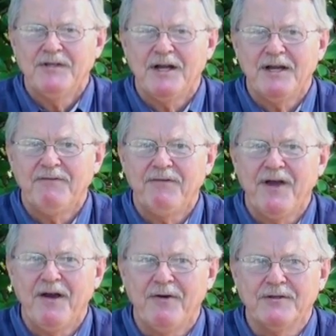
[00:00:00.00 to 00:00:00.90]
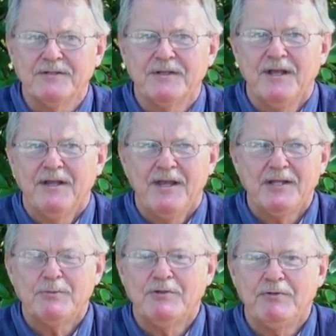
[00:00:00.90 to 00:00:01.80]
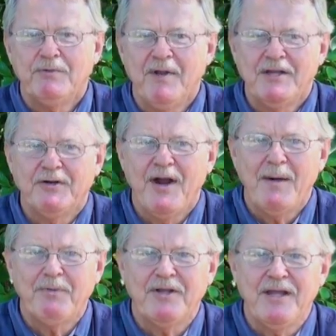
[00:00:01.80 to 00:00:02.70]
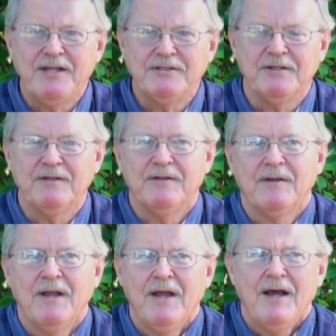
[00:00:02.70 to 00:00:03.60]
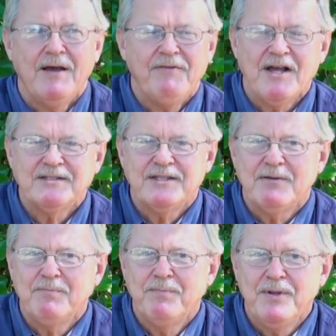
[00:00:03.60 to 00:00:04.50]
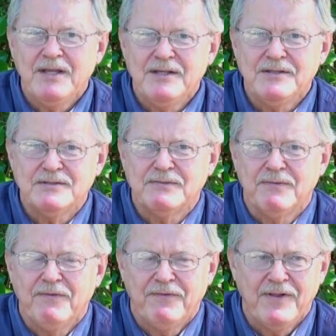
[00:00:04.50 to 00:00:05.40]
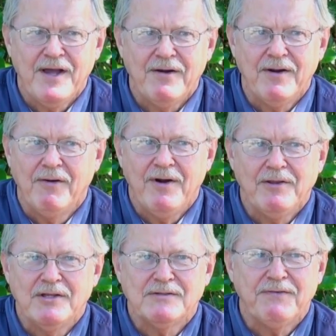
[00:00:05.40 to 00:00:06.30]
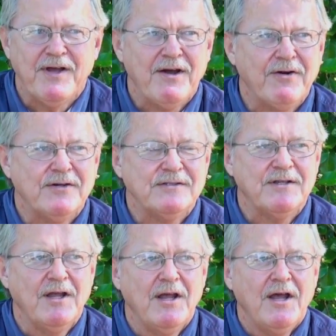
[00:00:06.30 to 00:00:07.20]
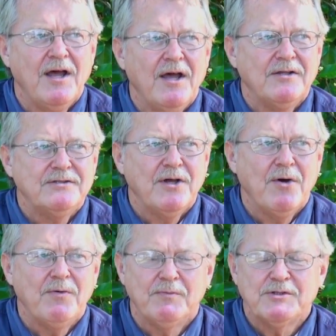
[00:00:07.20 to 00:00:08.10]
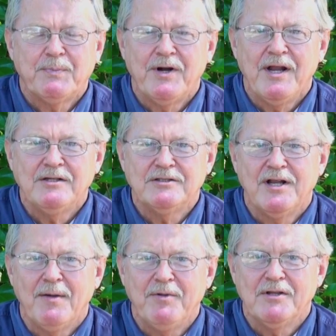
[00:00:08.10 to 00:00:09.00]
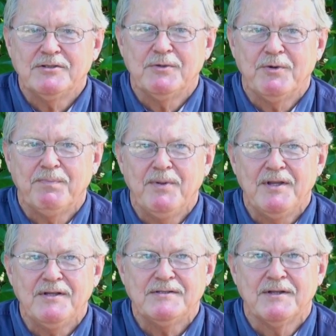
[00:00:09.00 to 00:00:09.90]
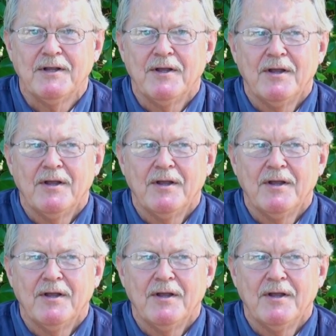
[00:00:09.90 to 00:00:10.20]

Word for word: the tiny flowers. That's when you would make your application. I've not seen bees flower around these flowers, so spraying should not be issue with bees